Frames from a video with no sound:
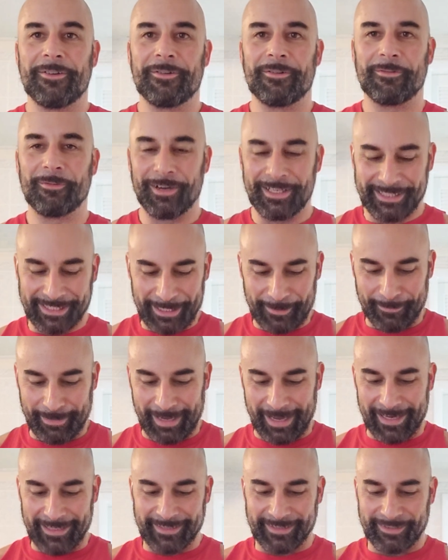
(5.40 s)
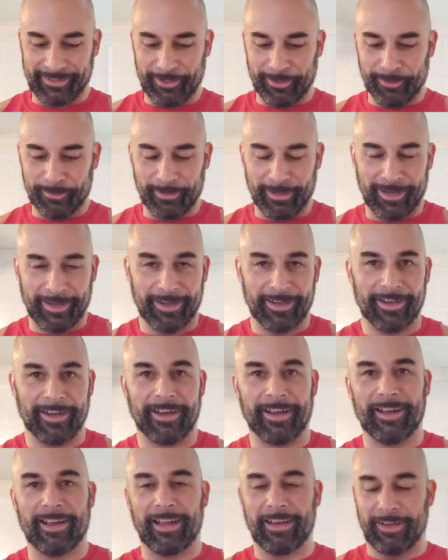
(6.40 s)
What's up, guys? So,
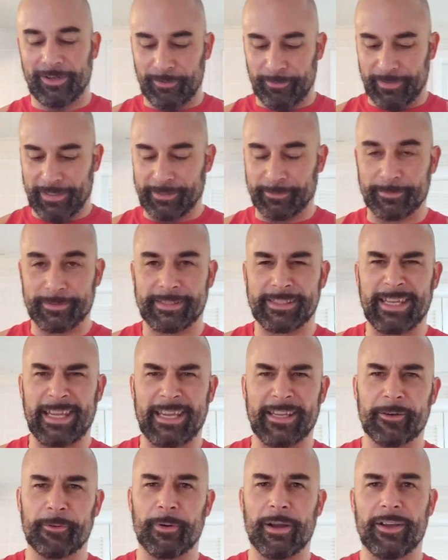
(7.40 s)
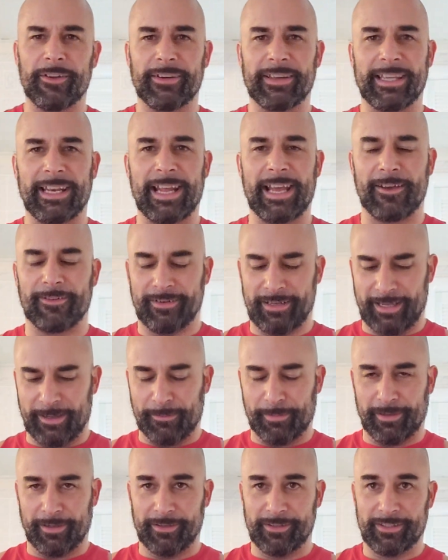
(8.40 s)
I know this one's taking a while to get out, and I
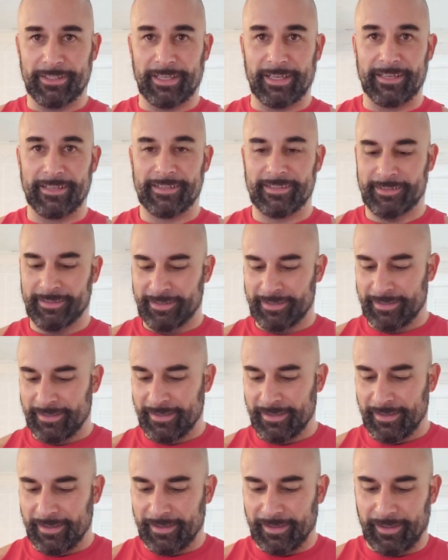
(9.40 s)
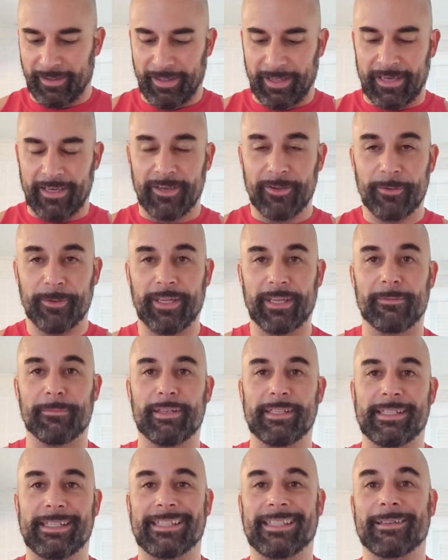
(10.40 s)
apologize. I do get
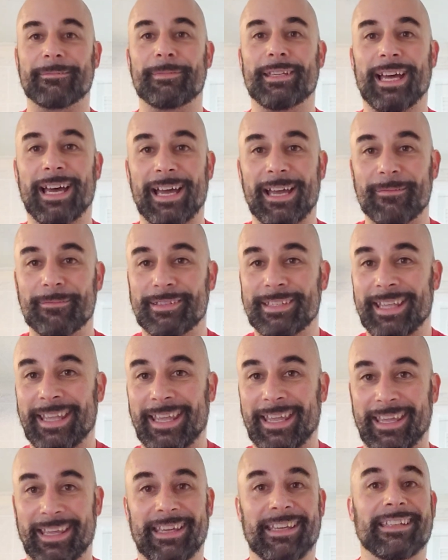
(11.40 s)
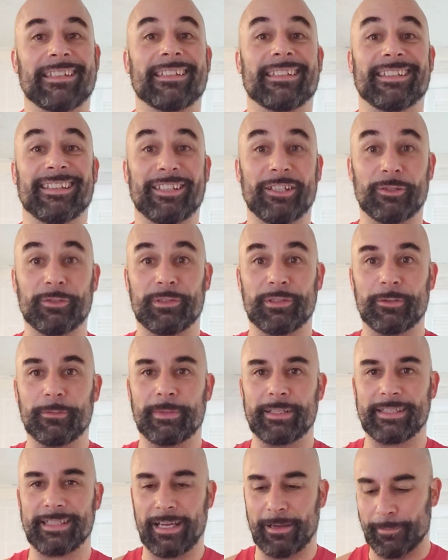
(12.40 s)
busy sometimes, and YouTube
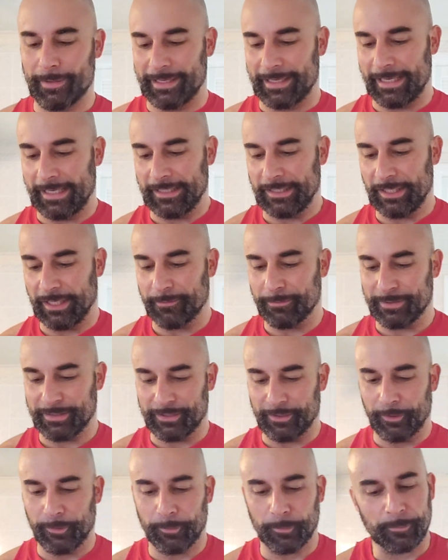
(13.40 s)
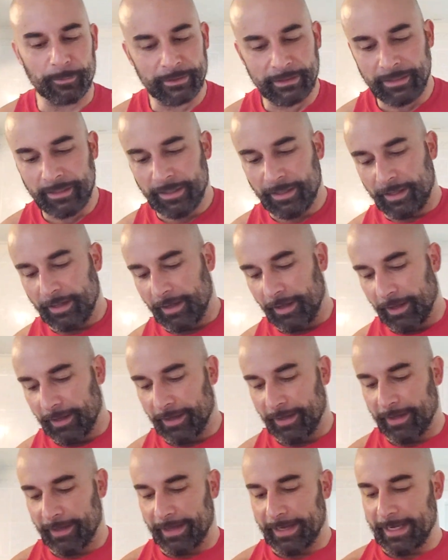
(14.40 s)
is not my day job. So,
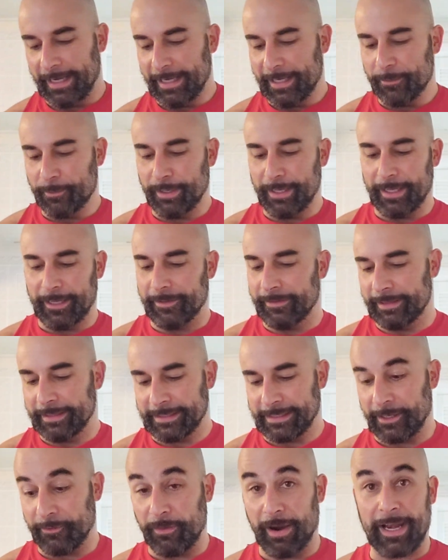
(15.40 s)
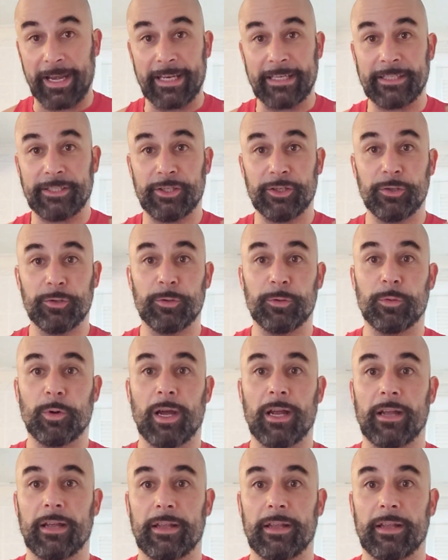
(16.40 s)
anyway, let's get right into